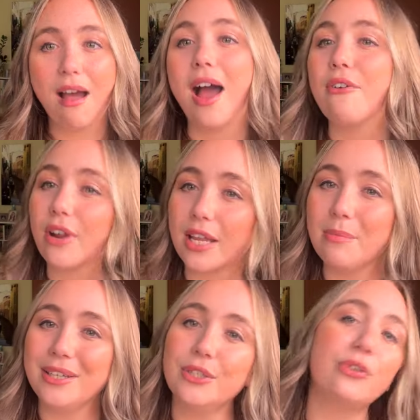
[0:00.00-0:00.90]
I
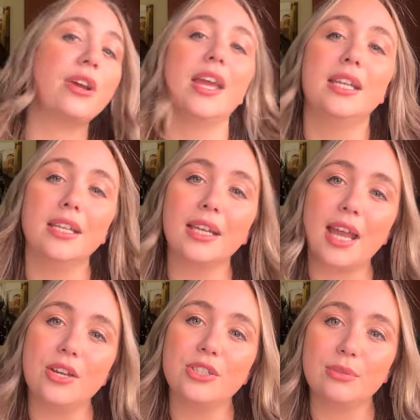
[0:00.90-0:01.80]
recommend creating a
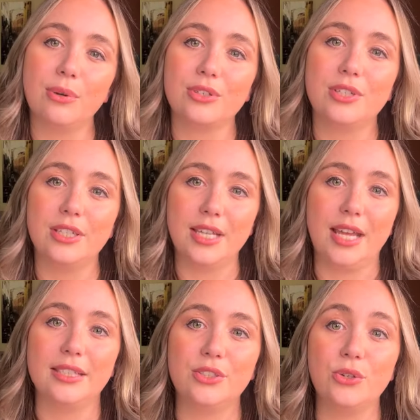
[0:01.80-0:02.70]
gauge swatch to
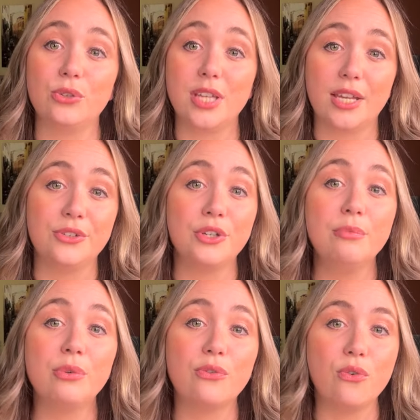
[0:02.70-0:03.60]
test your
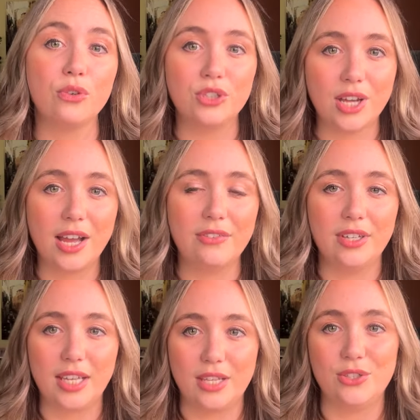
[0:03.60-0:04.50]
tension before
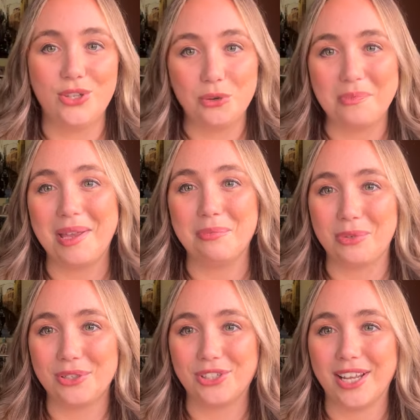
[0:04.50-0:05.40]
diving into your main
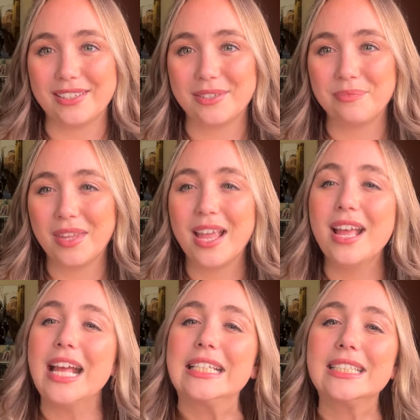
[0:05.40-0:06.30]
project.
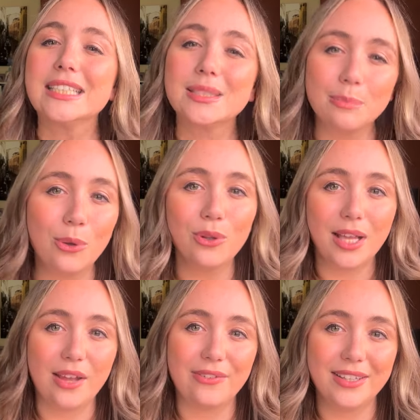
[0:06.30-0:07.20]
It's a small
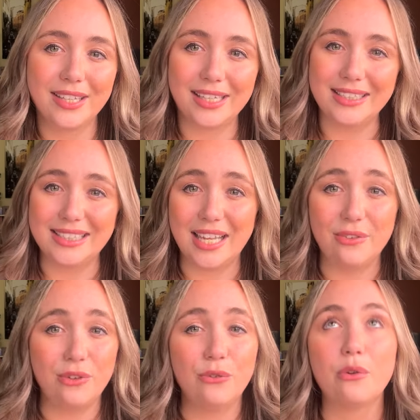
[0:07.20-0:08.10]
effort that can
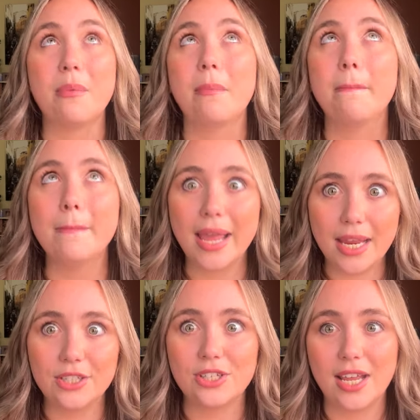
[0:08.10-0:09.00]
save you from
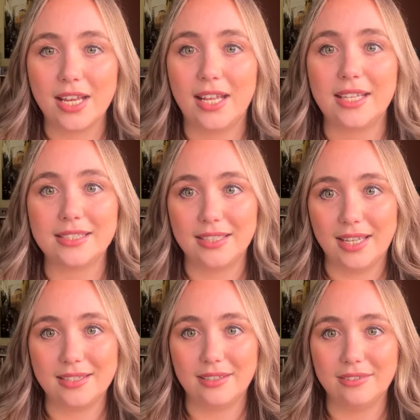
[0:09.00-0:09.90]
major headaches
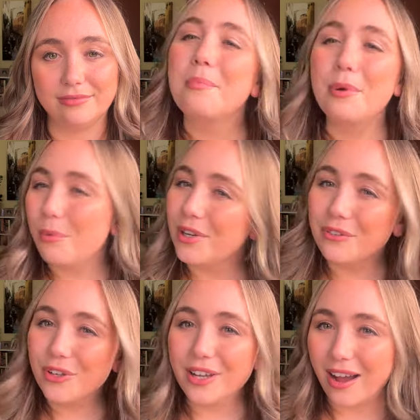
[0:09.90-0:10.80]
later. But what if
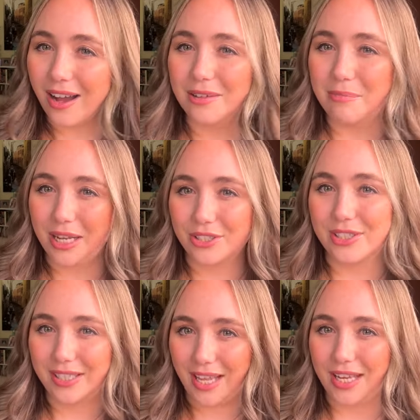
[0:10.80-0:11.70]
you can't match
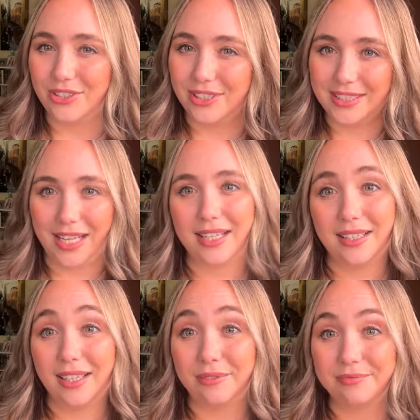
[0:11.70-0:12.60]
the gauge
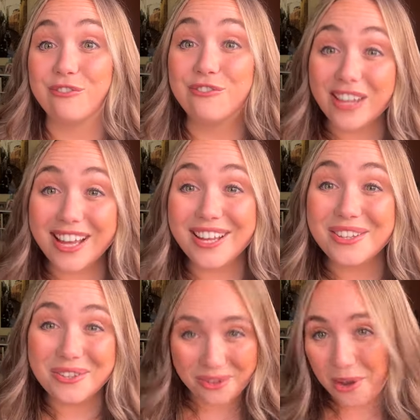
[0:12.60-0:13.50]
exactly? Fear
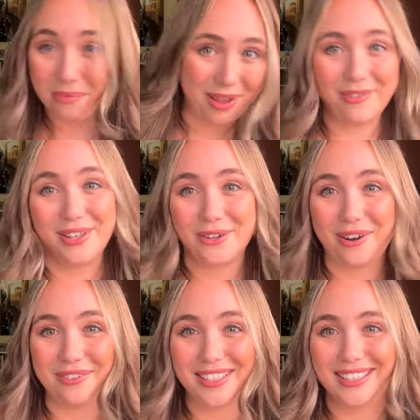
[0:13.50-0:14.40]
not, my fellow
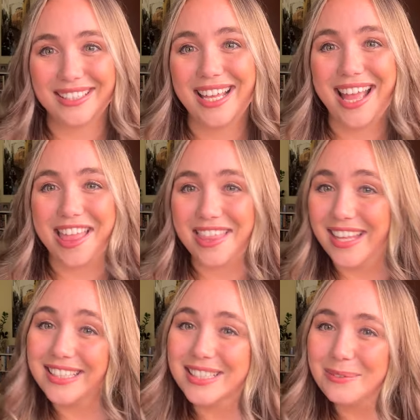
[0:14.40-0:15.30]
crafters.
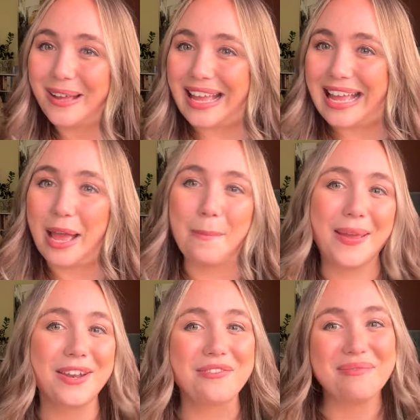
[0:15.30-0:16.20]
This is where a
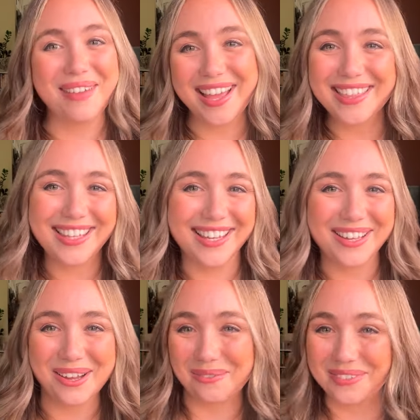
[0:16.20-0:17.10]
bit of math can
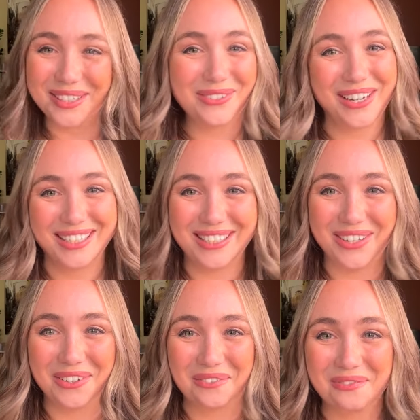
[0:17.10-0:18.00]
come to the
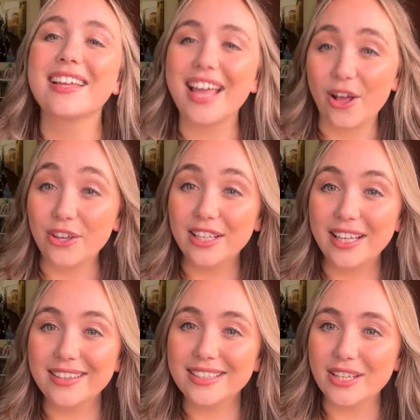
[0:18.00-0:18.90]
rescue.
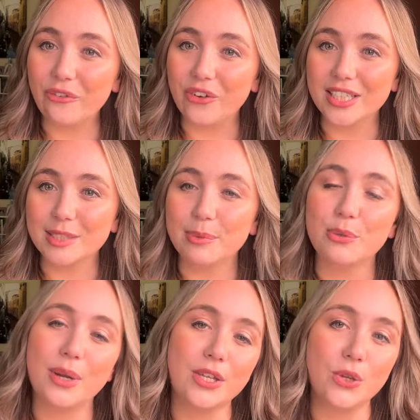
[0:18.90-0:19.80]
Calculate the difference
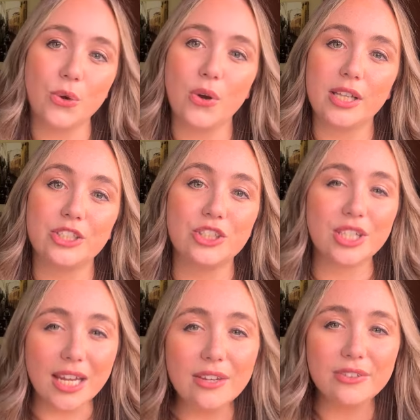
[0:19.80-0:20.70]
between your
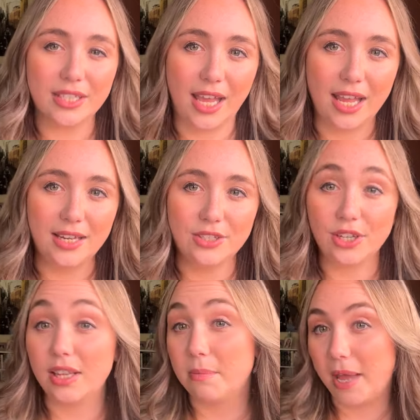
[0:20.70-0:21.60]
achieved gauge
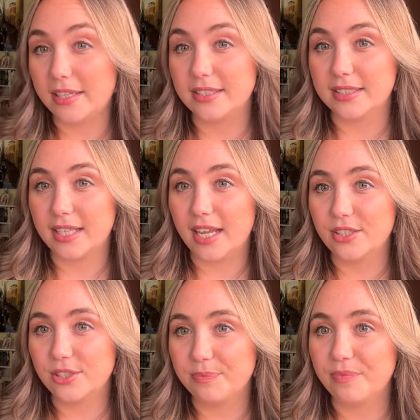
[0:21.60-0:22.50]
and the pattern's
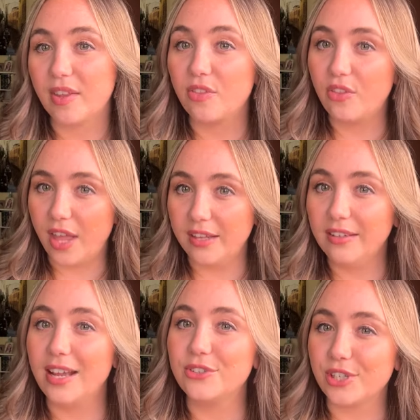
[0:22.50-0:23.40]
gauge.
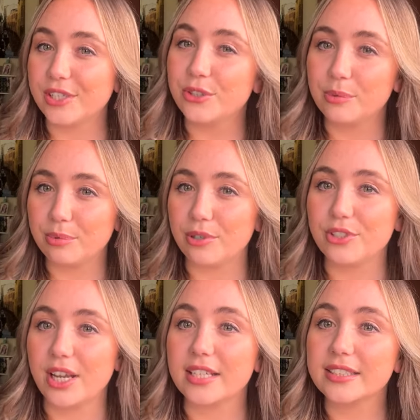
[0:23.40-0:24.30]
Then adjust your
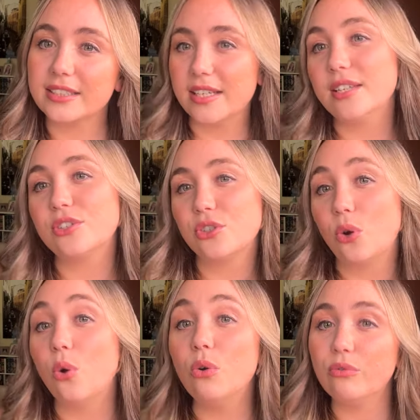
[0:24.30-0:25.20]
project stitch
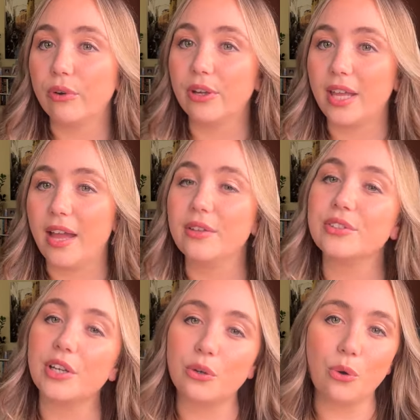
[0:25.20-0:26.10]
or row
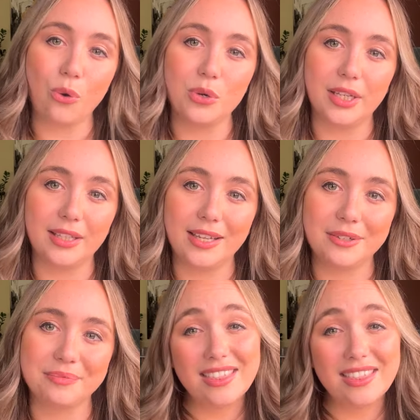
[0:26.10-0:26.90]
count accordingly.